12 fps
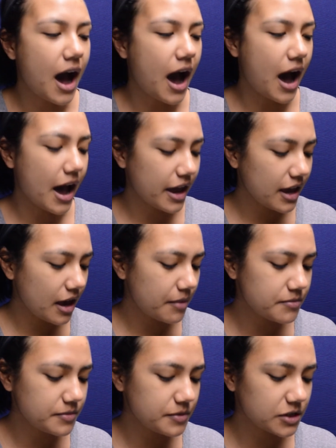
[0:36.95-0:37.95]
I
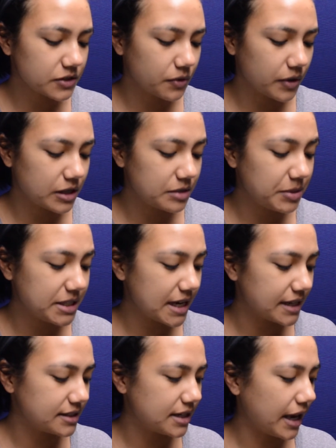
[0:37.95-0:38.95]
am just going to be
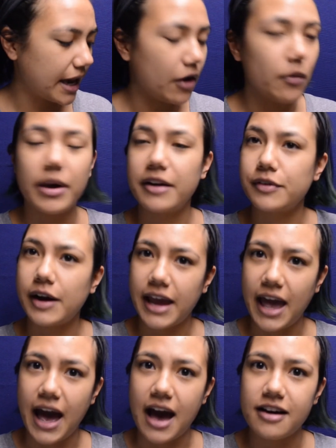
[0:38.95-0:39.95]
testing out whatever I
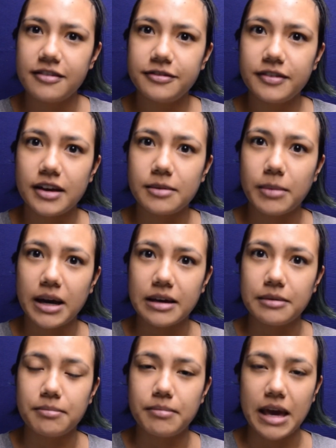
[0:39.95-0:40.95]
have in
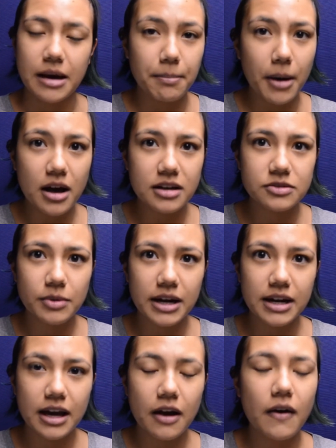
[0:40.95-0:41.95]
my makeup box right
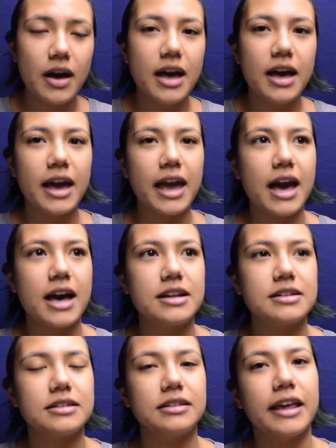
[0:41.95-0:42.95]
now,
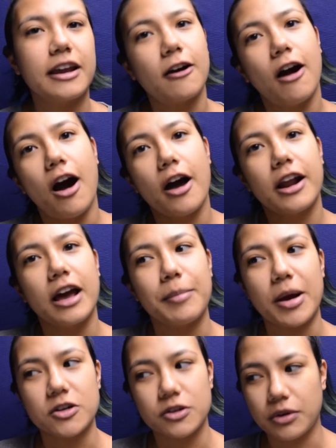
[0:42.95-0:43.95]
and later on I'm
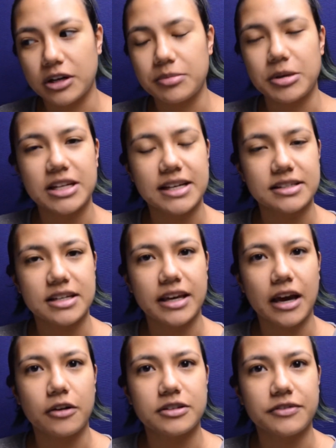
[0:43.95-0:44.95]
actually going to be testing
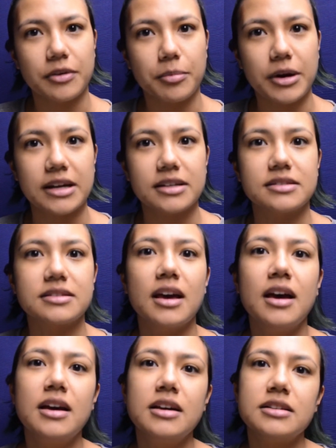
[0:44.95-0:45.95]
out different brands
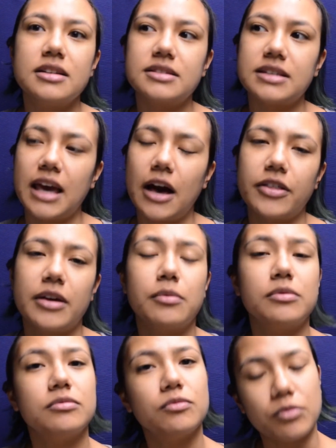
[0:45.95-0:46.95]
to see how they
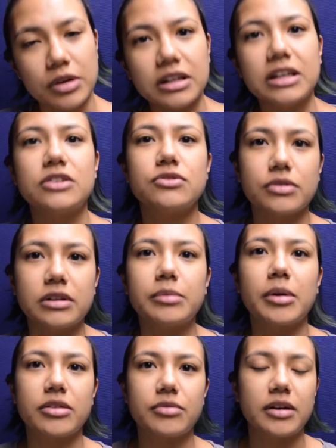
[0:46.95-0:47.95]
really truly
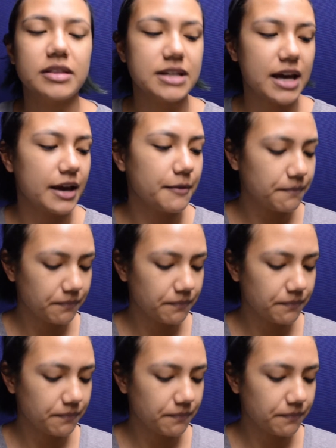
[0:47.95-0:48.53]
wear throughout the day.